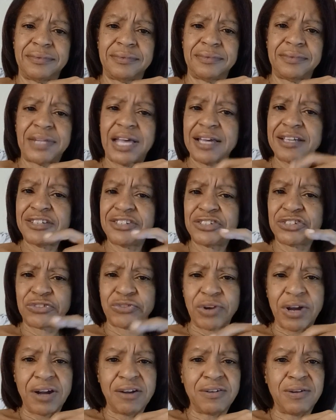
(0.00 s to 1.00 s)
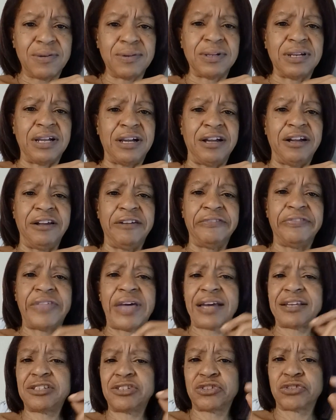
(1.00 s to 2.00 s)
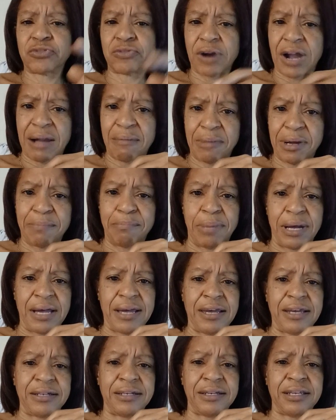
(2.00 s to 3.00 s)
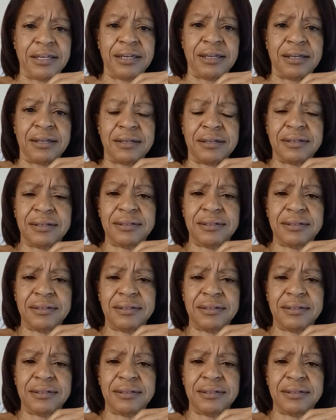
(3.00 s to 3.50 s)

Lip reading: That's struggle love. That's trauma bonding.